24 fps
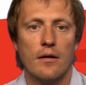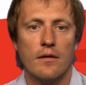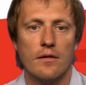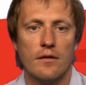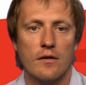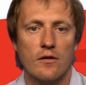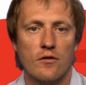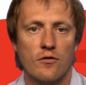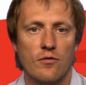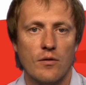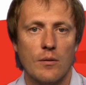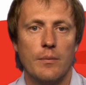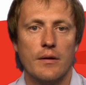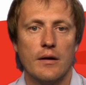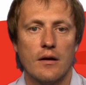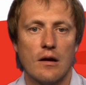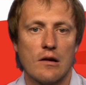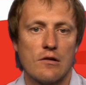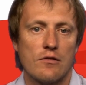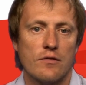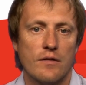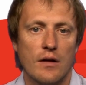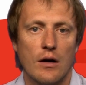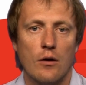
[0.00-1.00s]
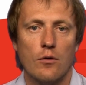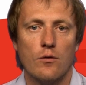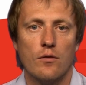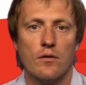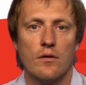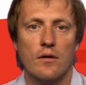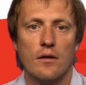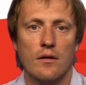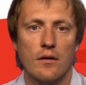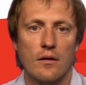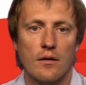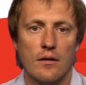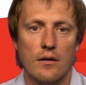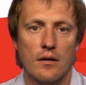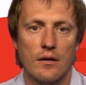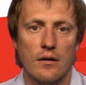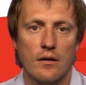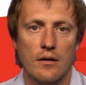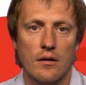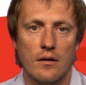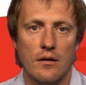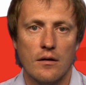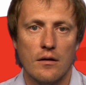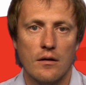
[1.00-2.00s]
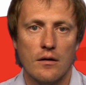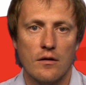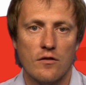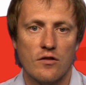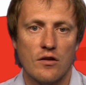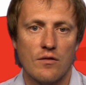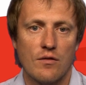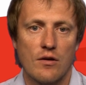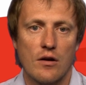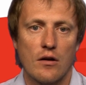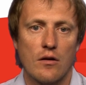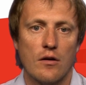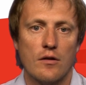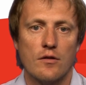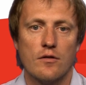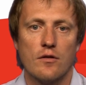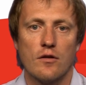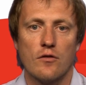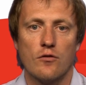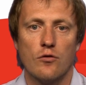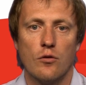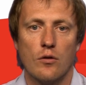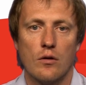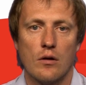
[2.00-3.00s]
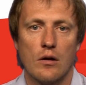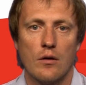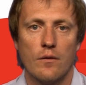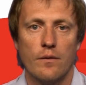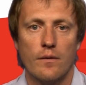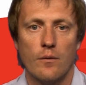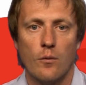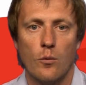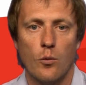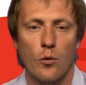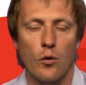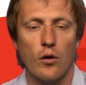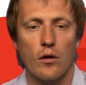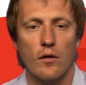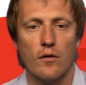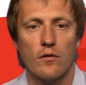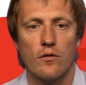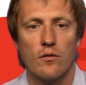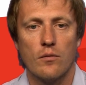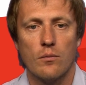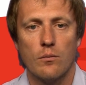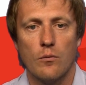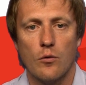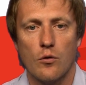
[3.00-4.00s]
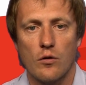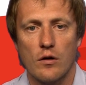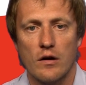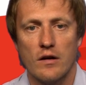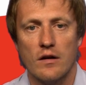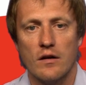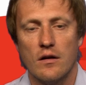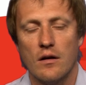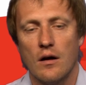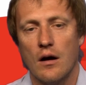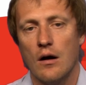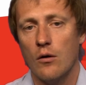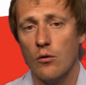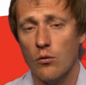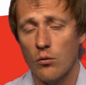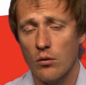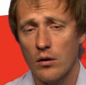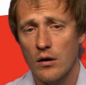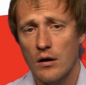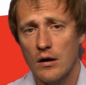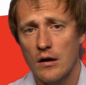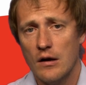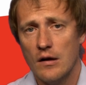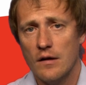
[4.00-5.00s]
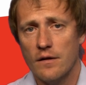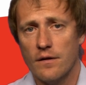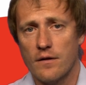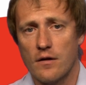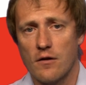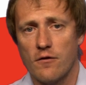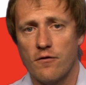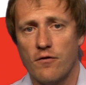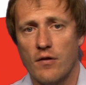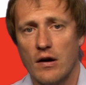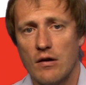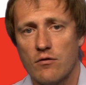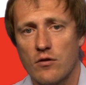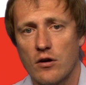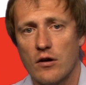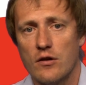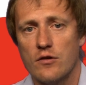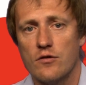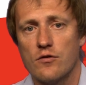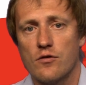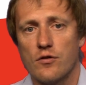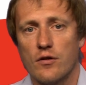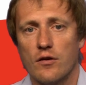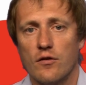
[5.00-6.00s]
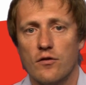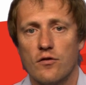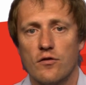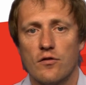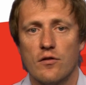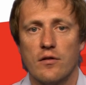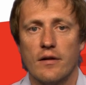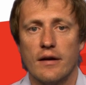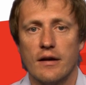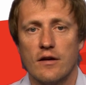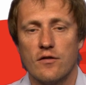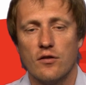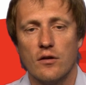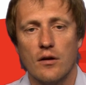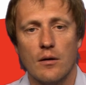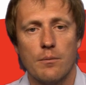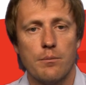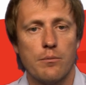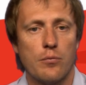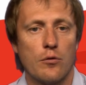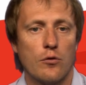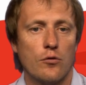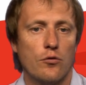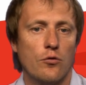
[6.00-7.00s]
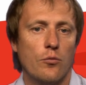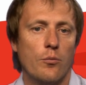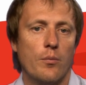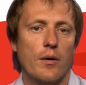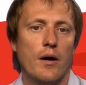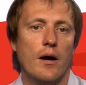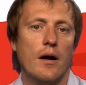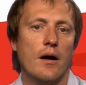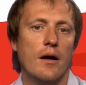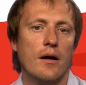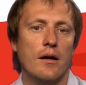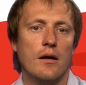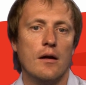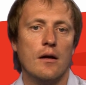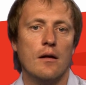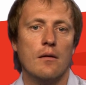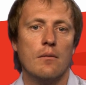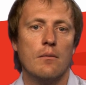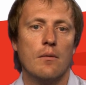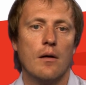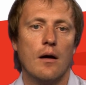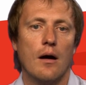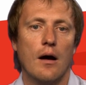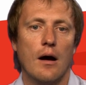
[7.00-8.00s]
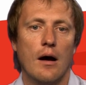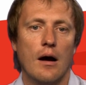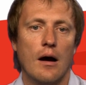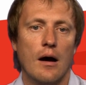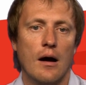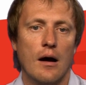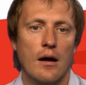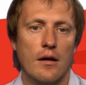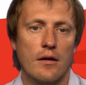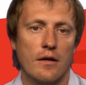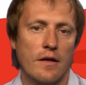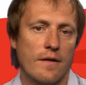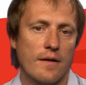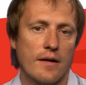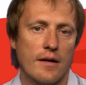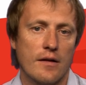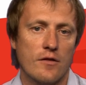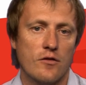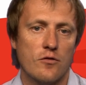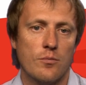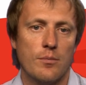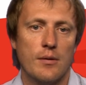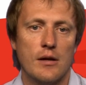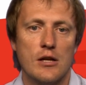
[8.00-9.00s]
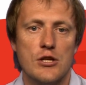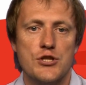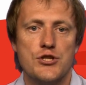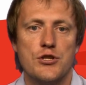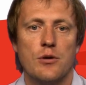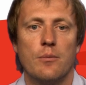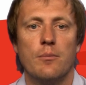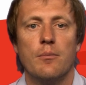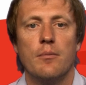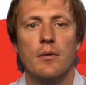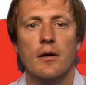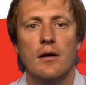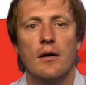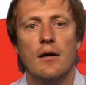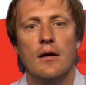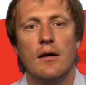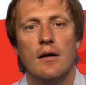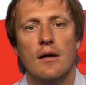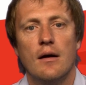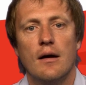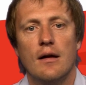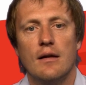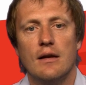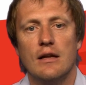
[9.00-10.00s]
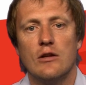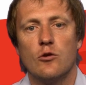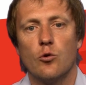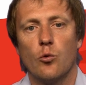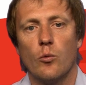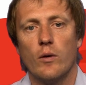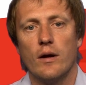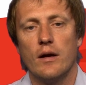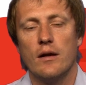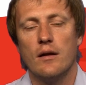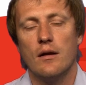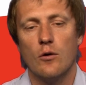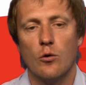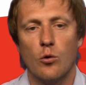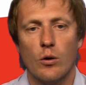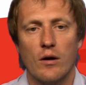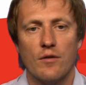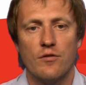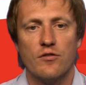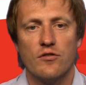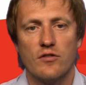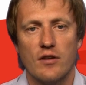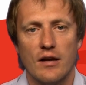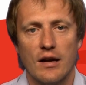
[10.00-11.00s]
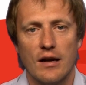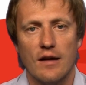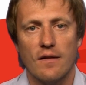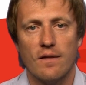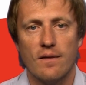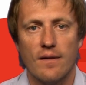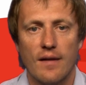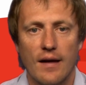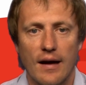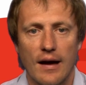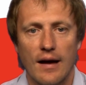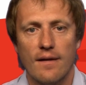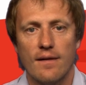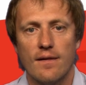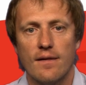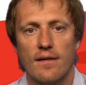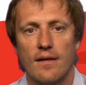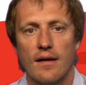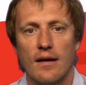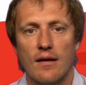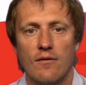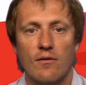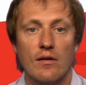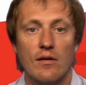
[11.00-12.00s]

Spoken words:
and this will be carried out in several countries all around the world. Already now, there are 5 countries like Singapore, Dubai, Netherlands, Belgium, and Lithuania who have said that they